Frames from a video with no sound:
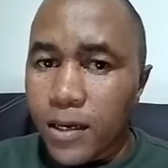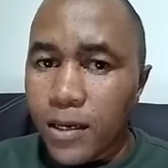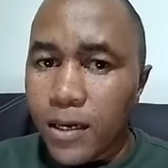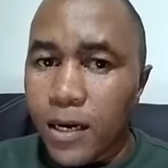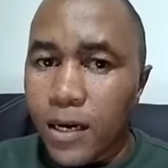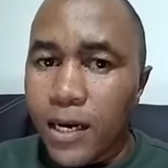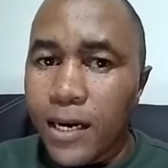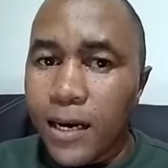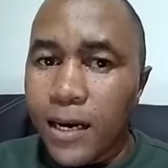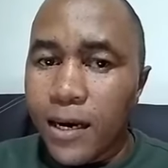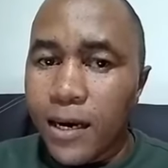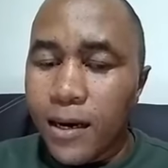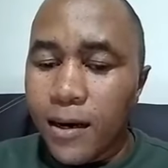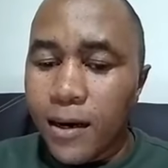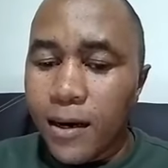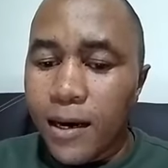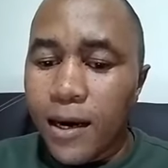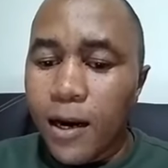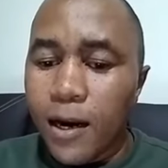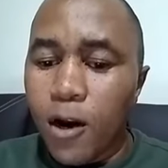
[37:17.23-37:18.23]

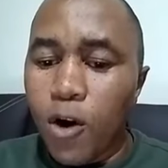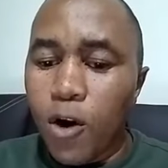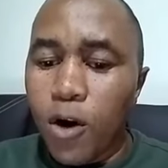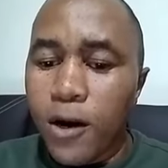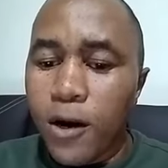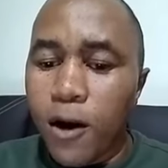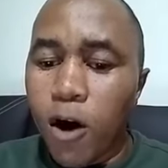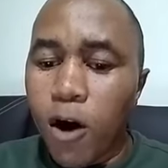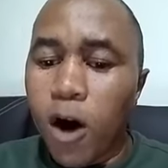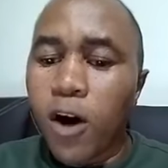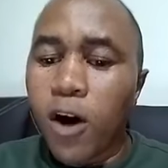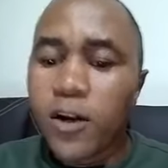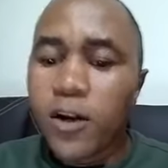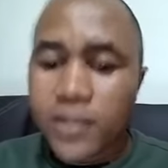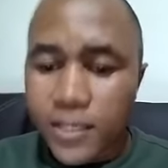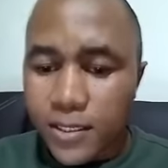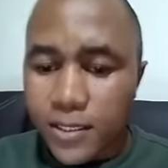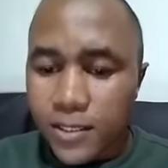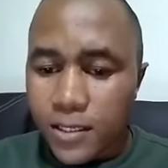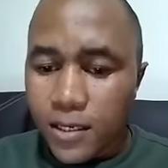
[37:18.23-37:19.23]

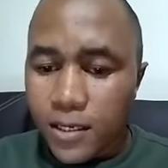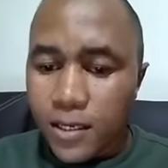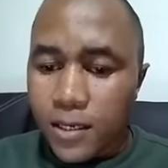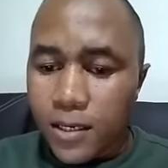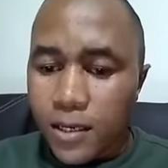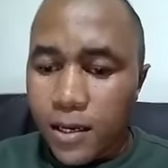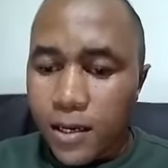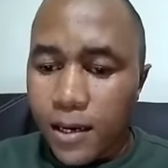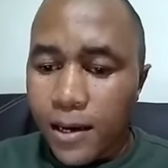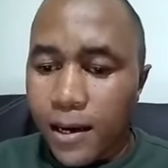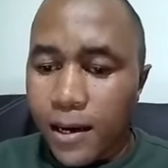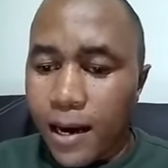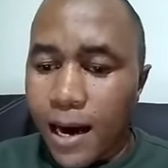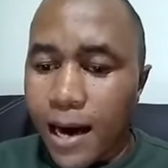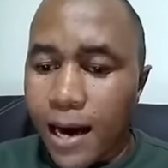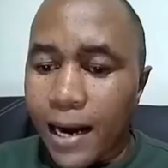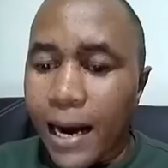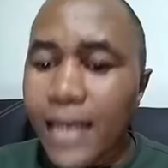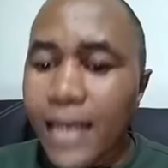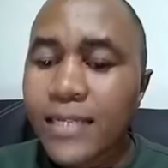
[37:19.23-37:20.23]
laws uh,
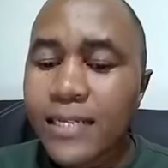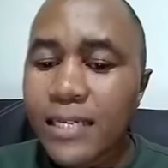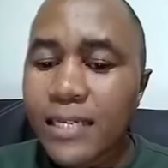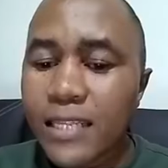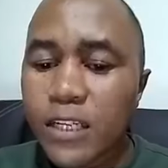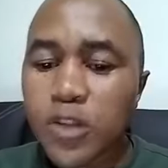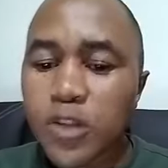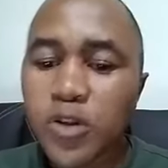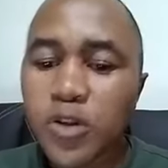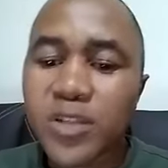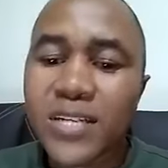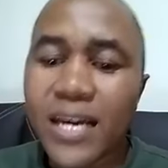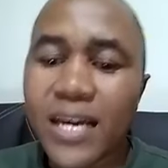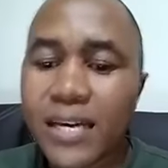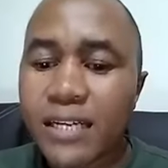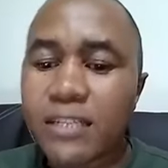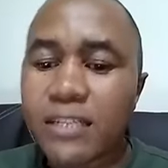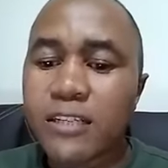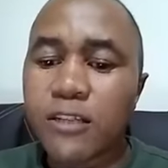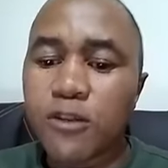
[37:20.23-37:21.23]
are guiding the
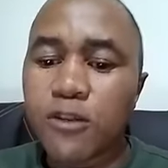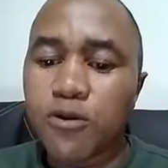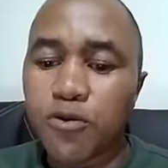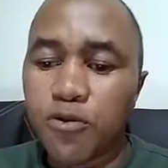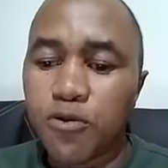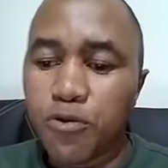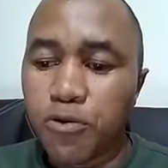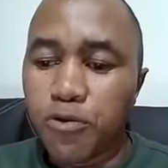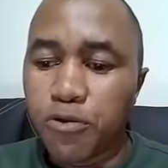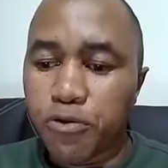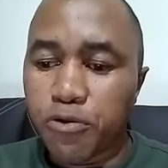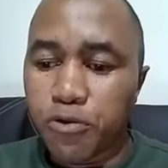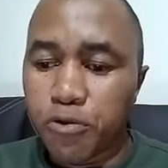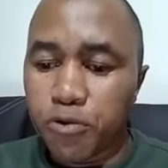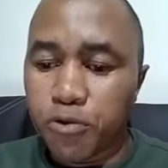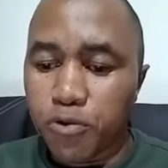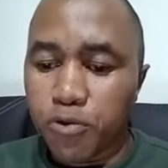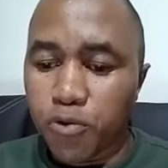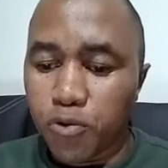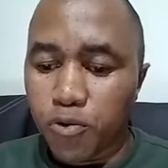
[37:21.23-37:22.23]
society to,
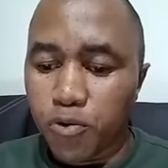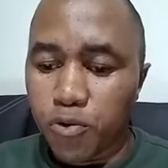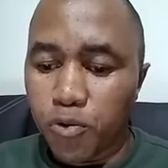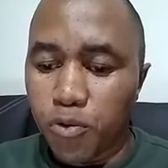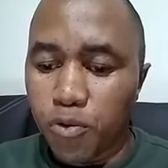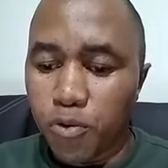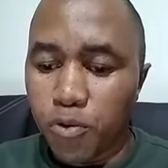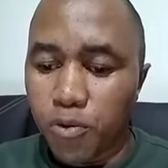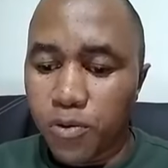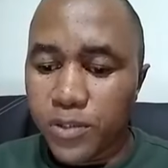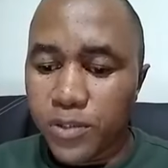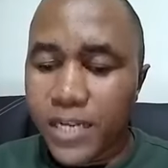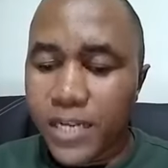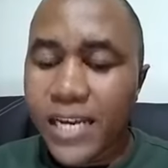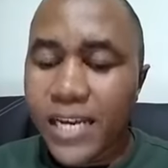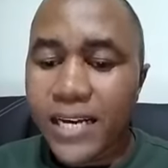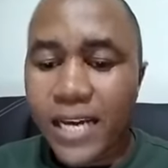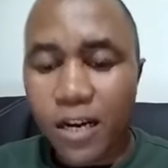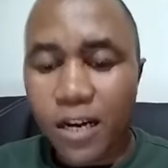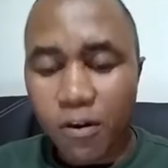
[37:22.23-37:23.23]
to, to, to take
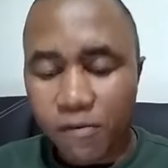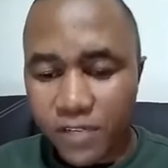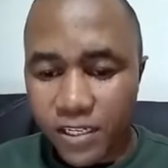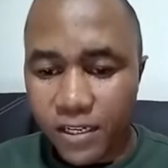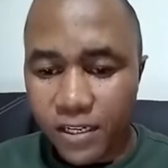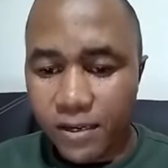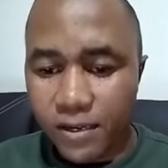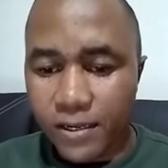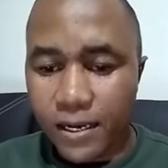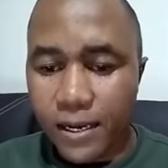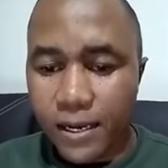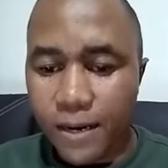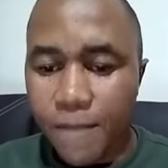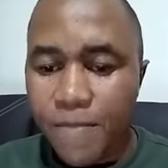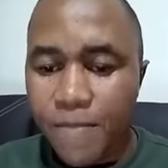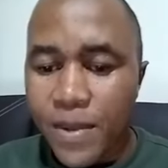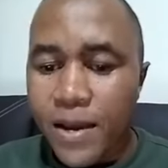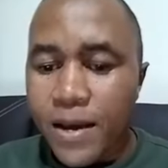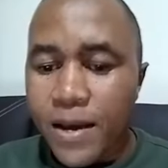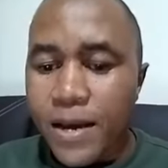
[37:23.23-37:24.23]
care of children.
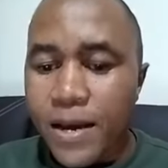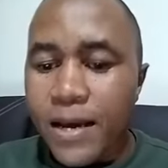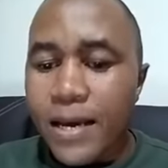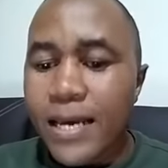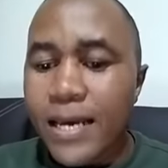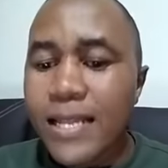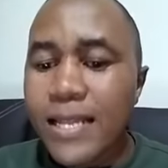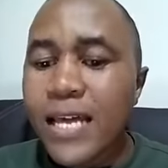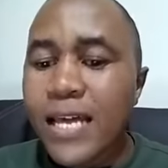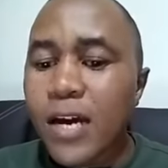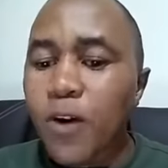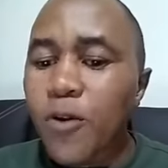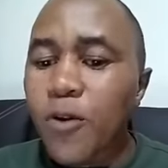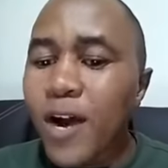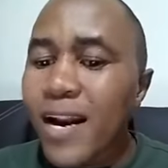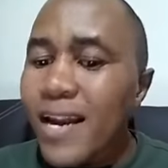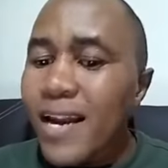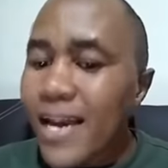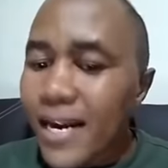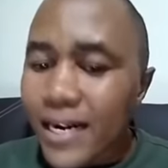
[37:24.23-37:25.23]
In the
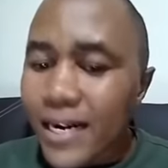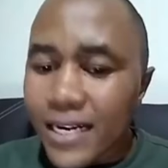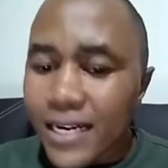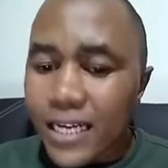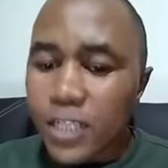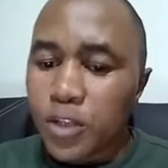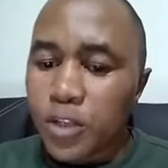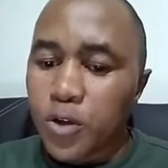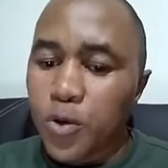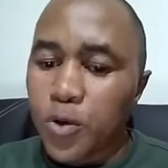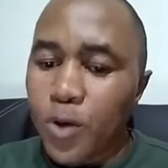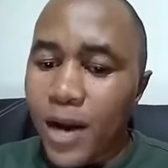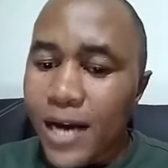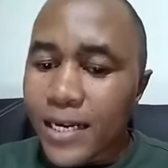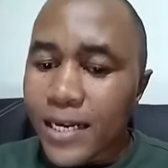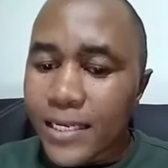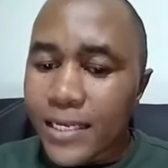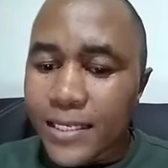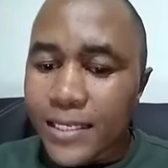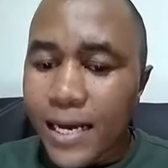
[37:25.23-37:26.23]
rural areas, you'll
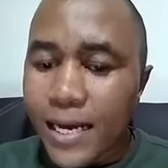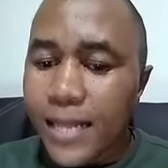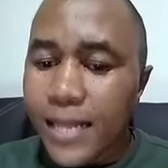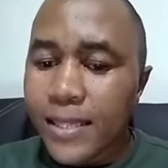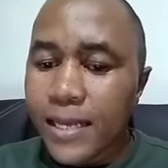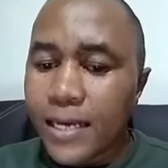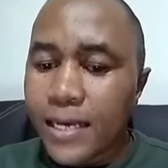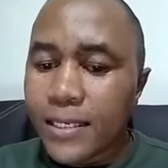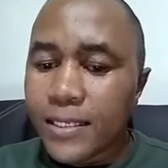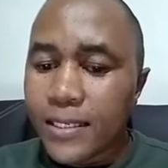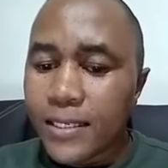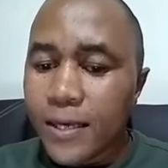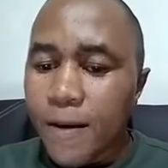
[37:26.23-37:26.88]
understand that